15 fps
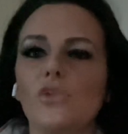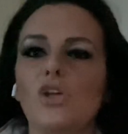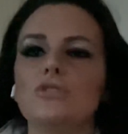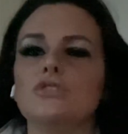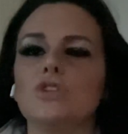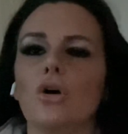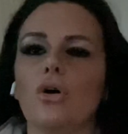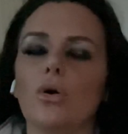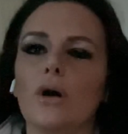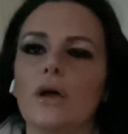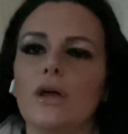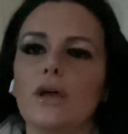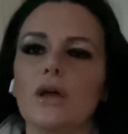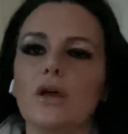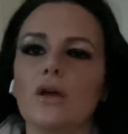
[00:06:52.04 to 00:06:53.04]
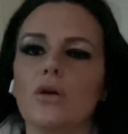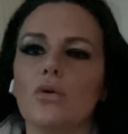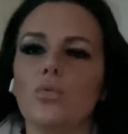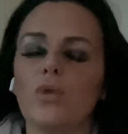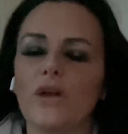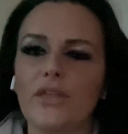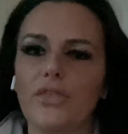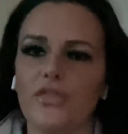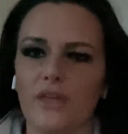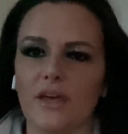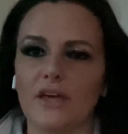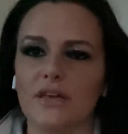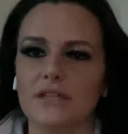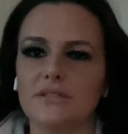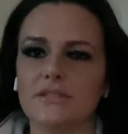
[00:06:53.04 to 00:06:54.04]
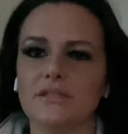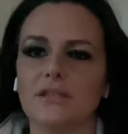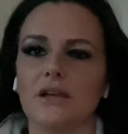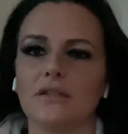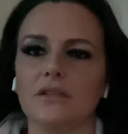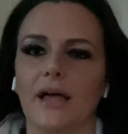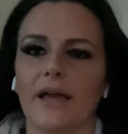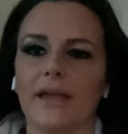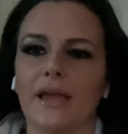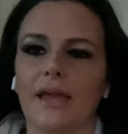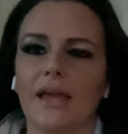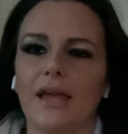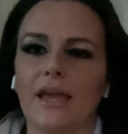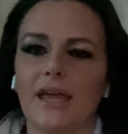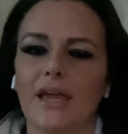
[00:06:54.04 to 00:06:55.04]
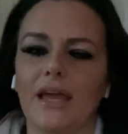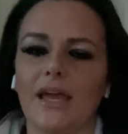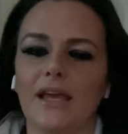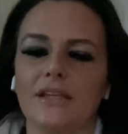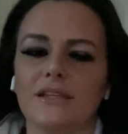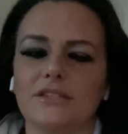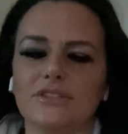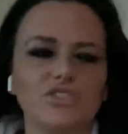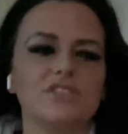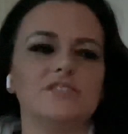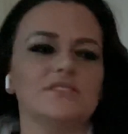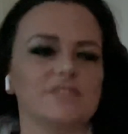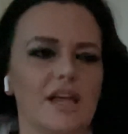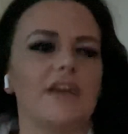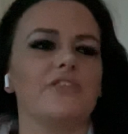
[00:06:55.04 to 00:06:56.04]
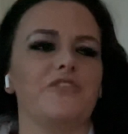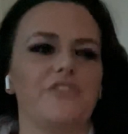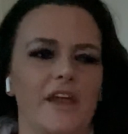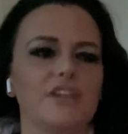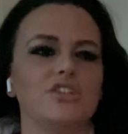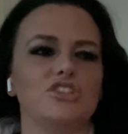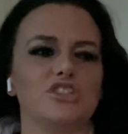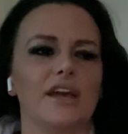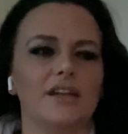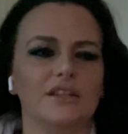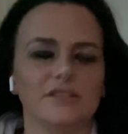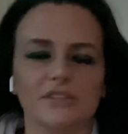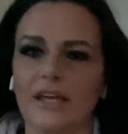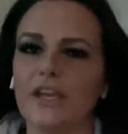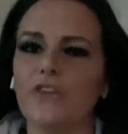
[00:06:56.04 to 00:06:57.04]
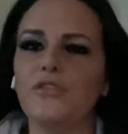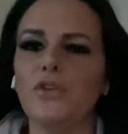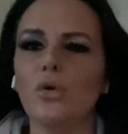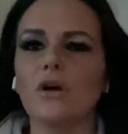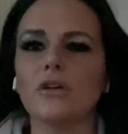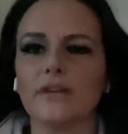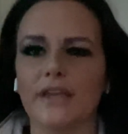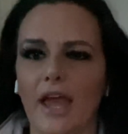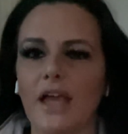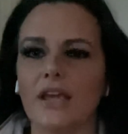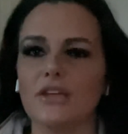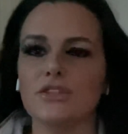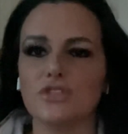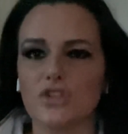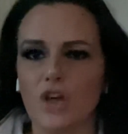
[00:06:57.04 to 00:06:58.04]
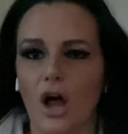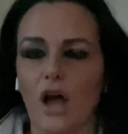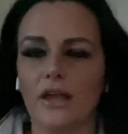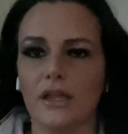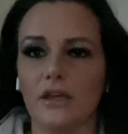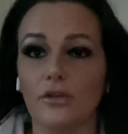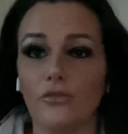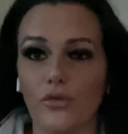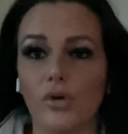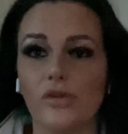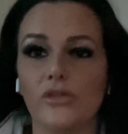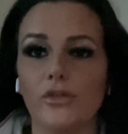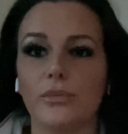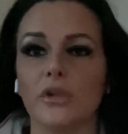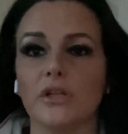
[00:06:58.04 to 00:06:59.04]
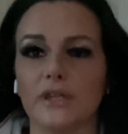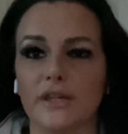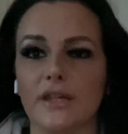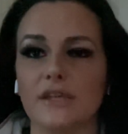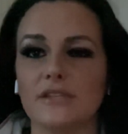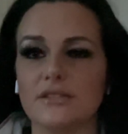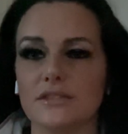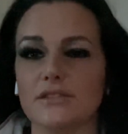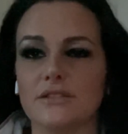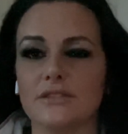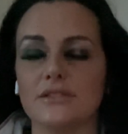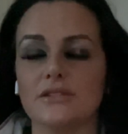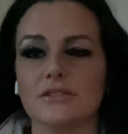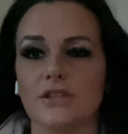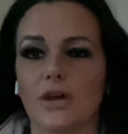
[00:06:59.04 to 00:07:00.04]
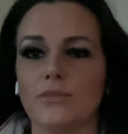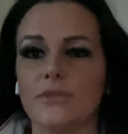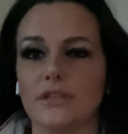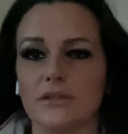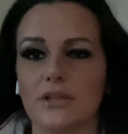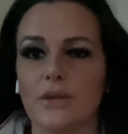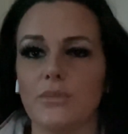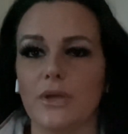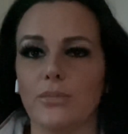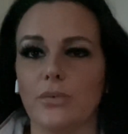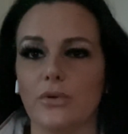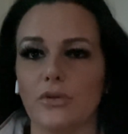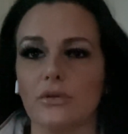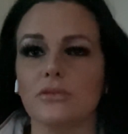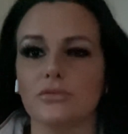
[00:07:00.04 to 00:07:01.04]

so with this, like, it's just a lot of fake shit. Like, if you are gang stalking for the police, and this is something that people